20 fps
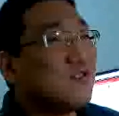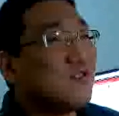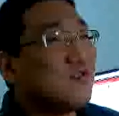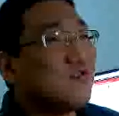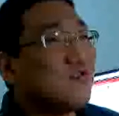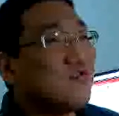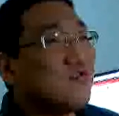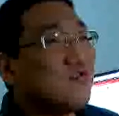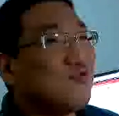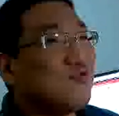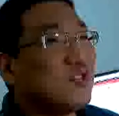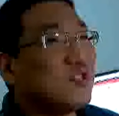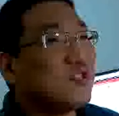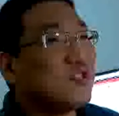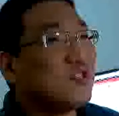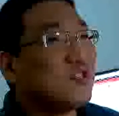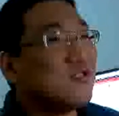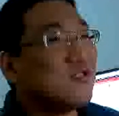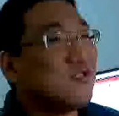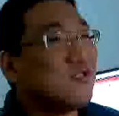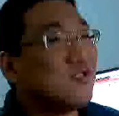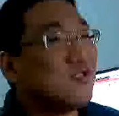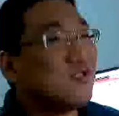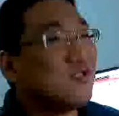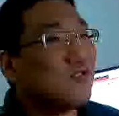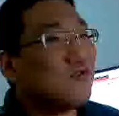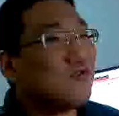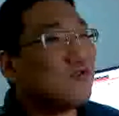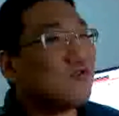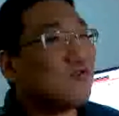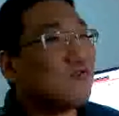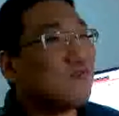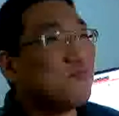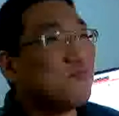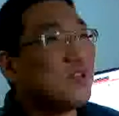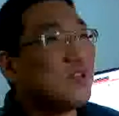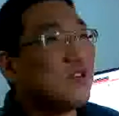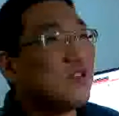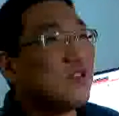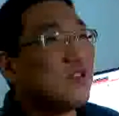Unix is used to be
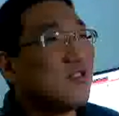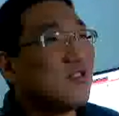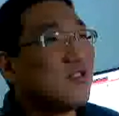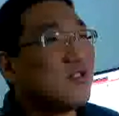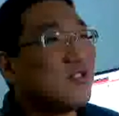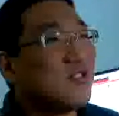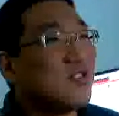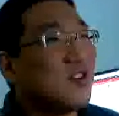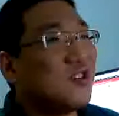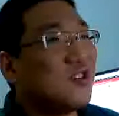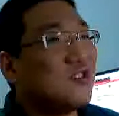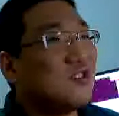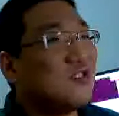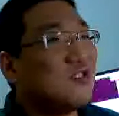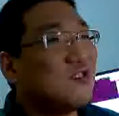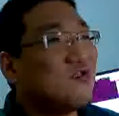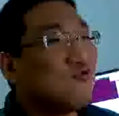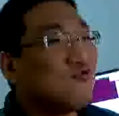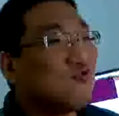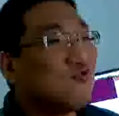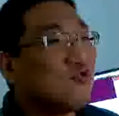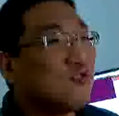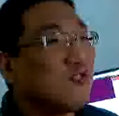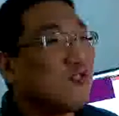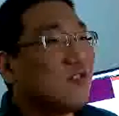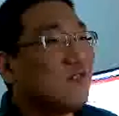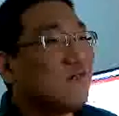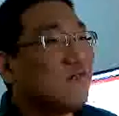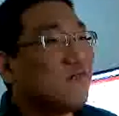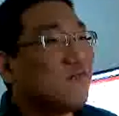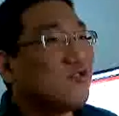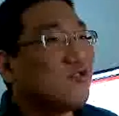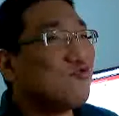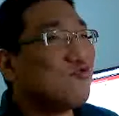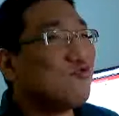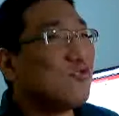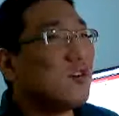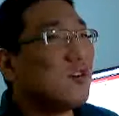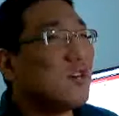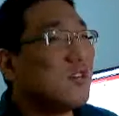non
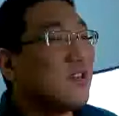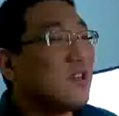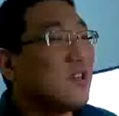GUI.